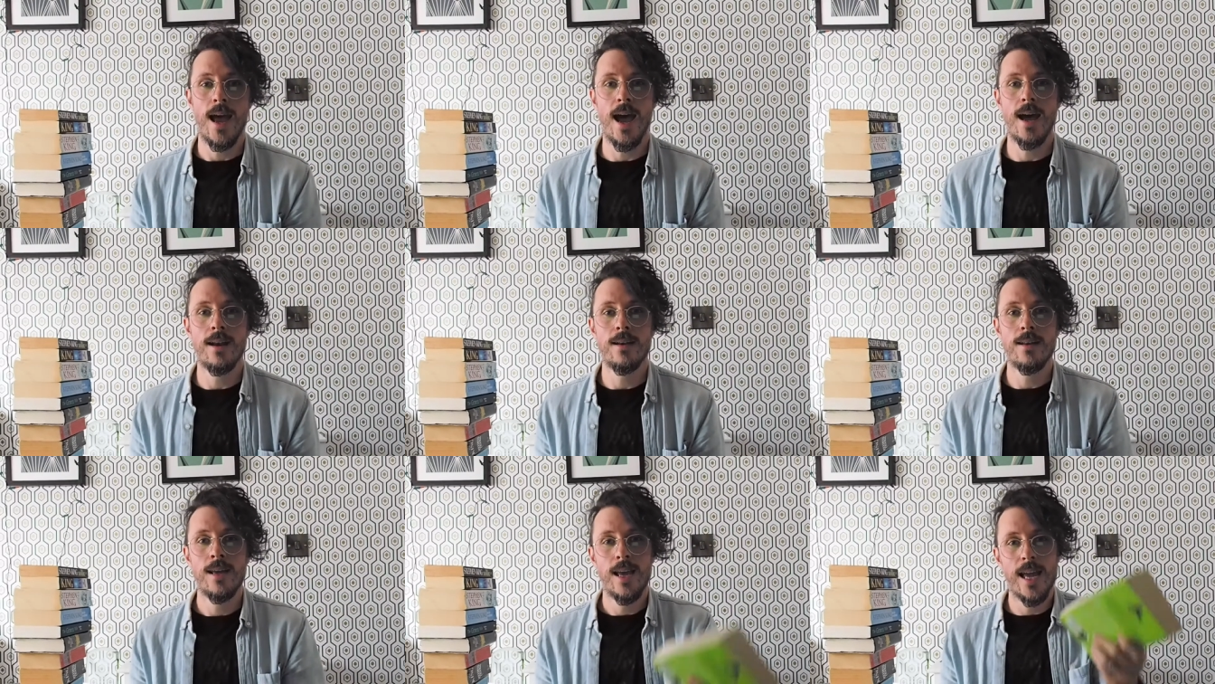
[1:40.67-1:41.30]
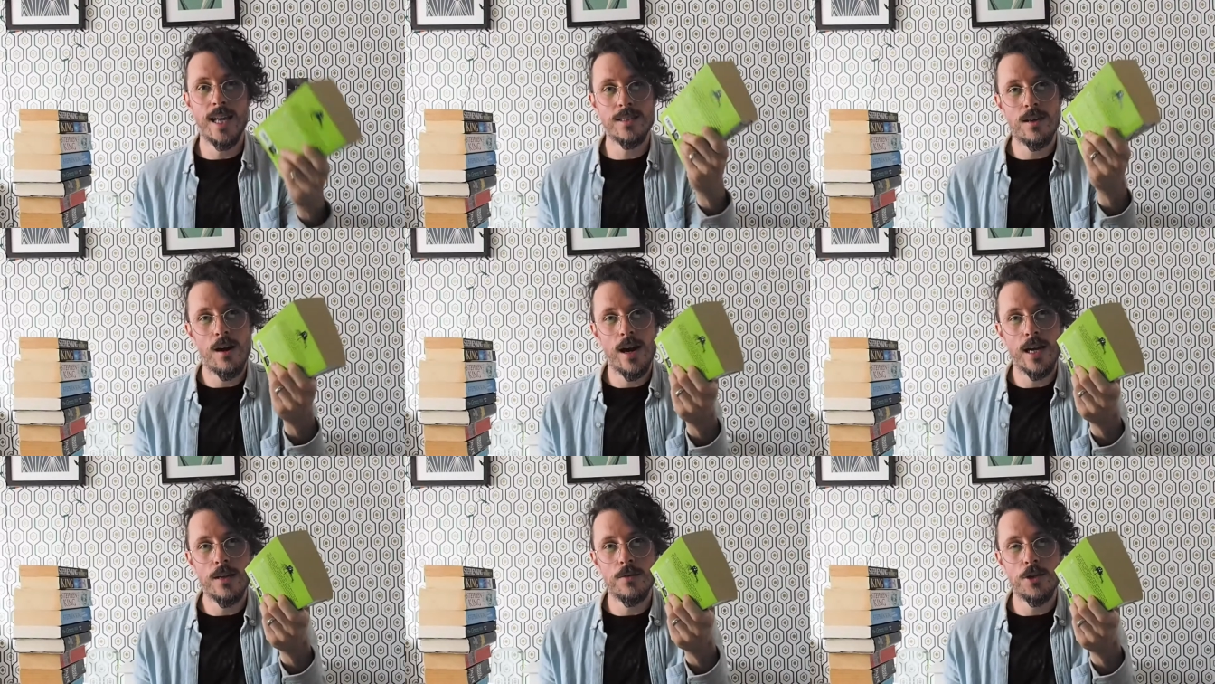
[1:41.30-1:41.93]
And it's
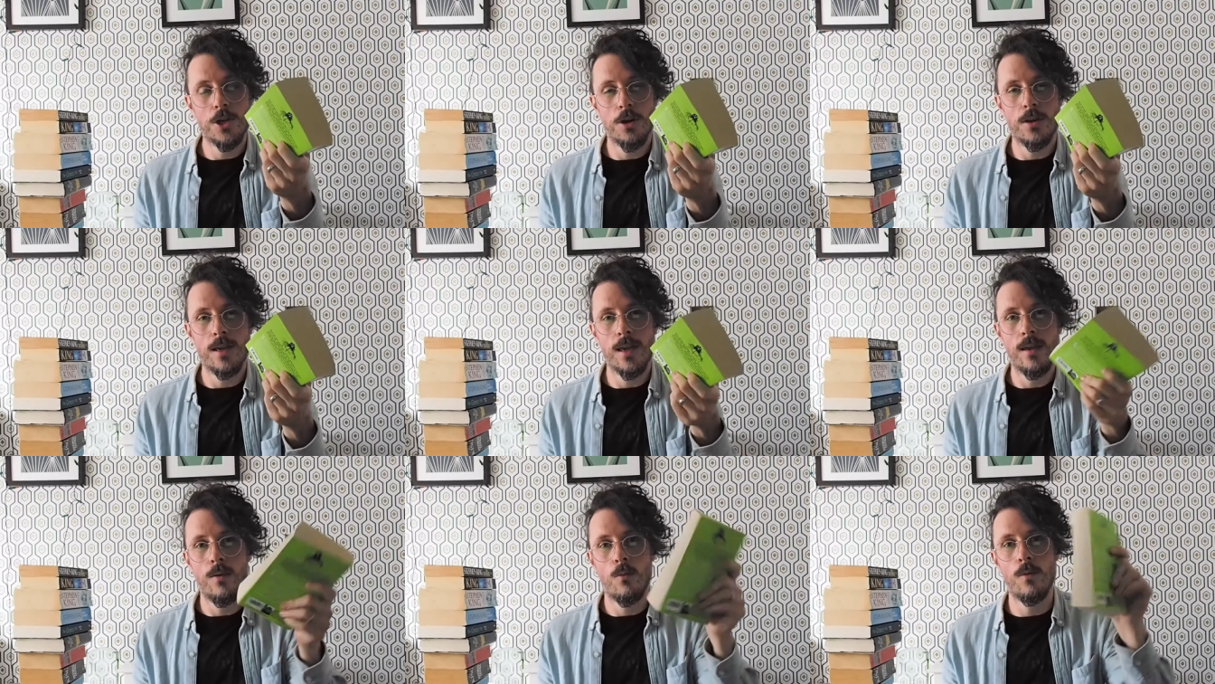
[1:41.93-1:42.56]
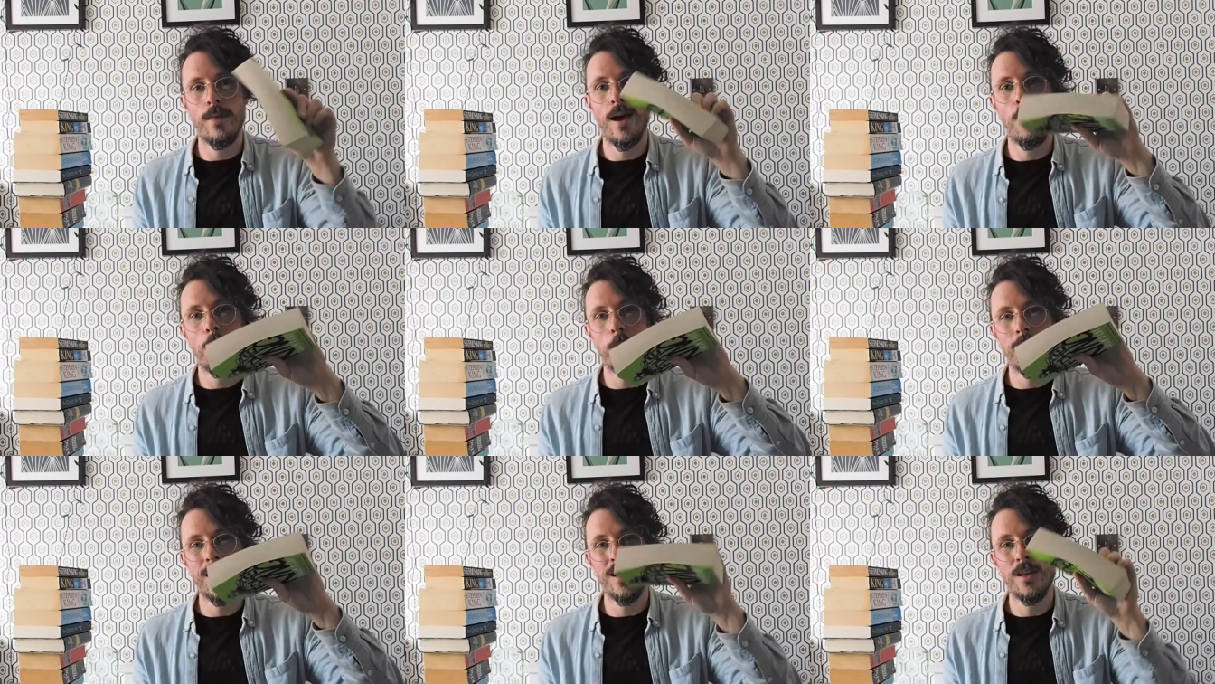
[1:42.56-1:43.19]
kind of chunky without
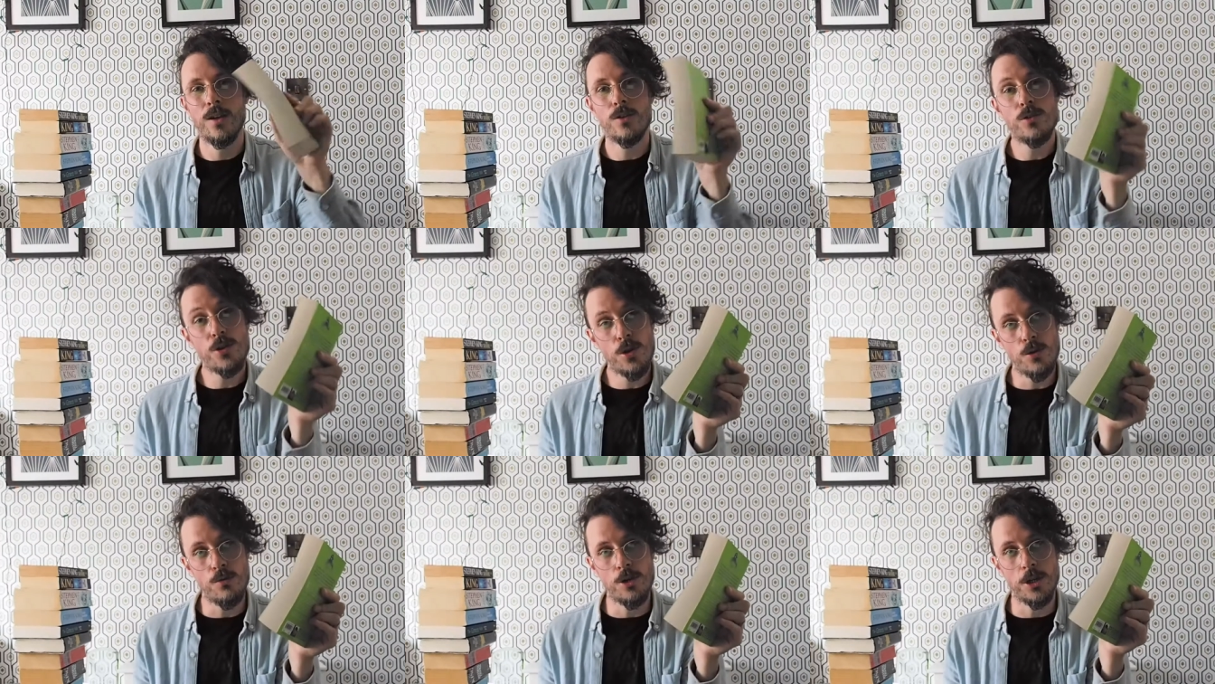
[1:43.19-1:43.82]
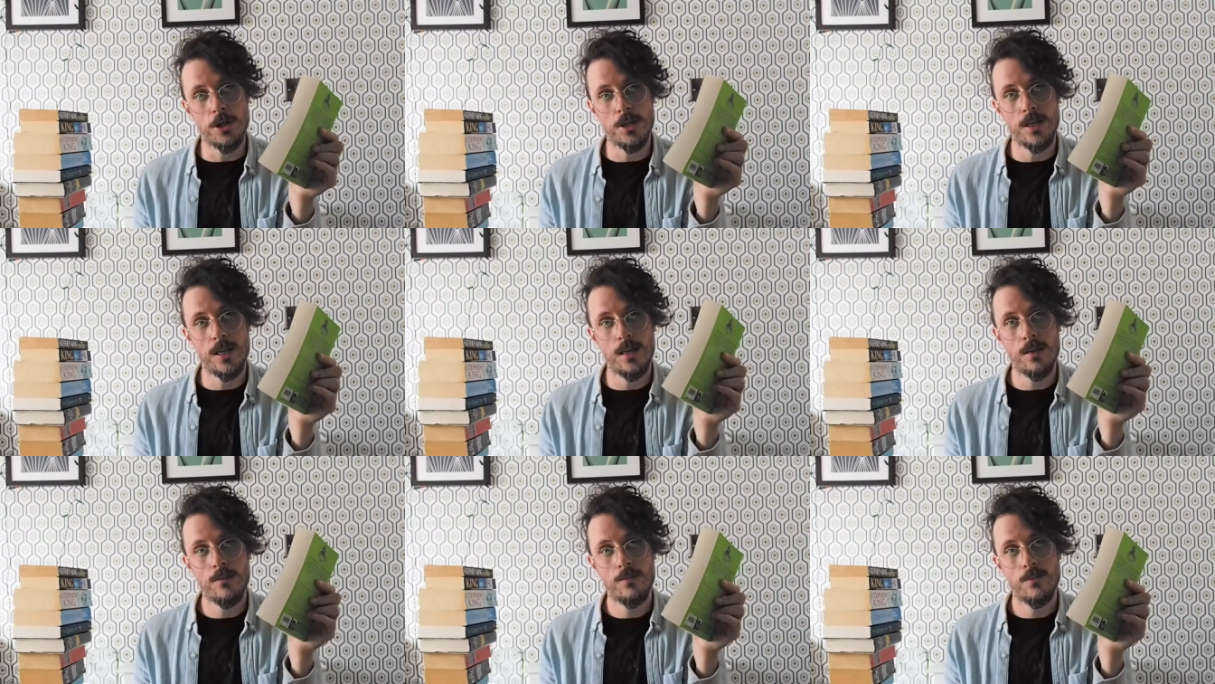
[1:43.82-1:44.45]
being too chunky.